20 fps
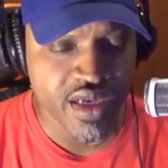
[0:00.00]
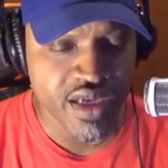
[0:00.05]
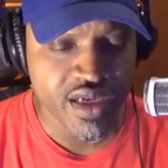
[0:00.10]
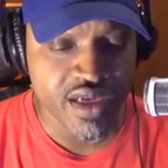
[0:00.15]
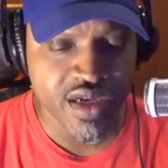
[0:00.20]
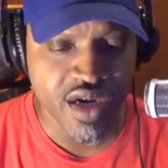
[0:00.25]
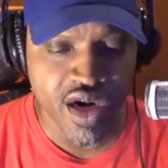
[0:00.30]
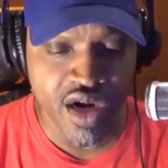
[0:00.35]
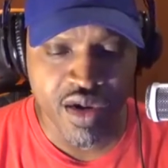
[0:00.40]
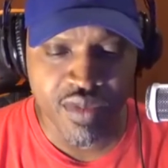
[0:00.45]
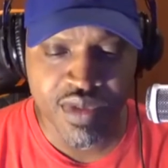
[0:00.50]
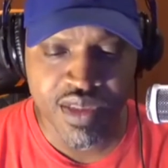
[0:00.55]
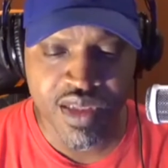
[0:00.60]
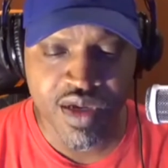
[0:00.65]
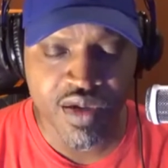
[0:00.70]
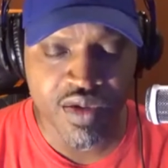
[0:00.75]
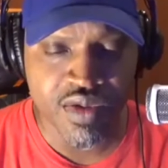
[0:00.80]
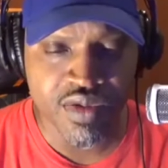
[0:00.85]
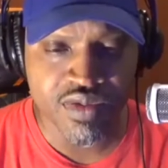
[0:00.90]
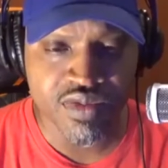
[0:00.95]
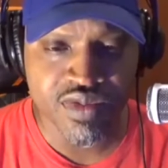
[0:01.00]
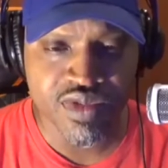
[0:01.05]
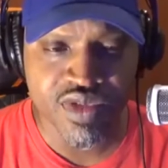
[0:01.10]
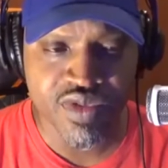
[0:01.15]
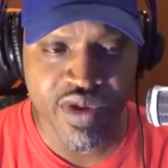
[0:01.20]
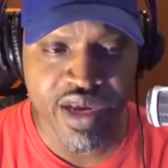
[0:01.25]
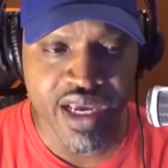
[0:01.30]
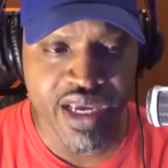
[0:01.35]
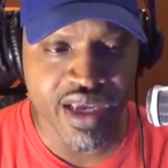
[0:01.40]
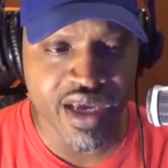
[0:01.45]
Karl Malone,
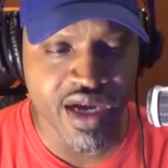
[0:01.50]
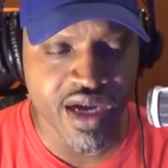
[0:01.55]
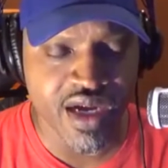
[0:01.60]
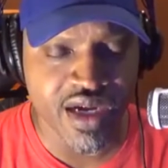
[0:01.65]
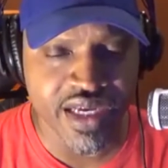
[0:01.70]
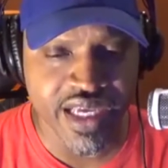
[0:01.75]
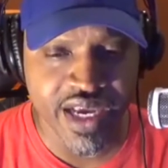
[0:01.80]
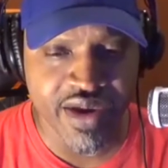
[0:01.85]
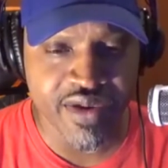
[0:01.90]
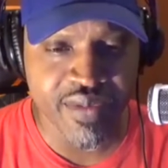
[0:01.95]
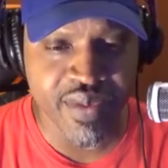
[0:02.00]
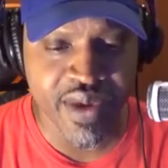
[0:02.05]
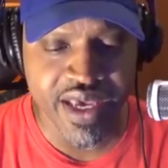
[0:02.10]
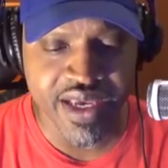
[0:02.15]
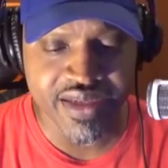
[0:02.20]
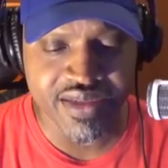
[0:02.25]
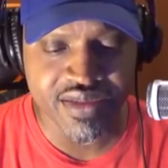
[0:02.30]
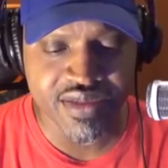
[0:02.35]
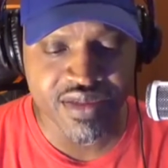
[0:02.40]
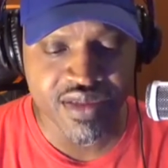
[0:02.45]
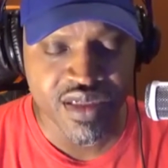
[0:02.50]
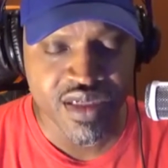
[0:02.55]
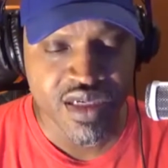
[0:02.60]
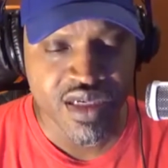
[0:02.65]
Gary Payton,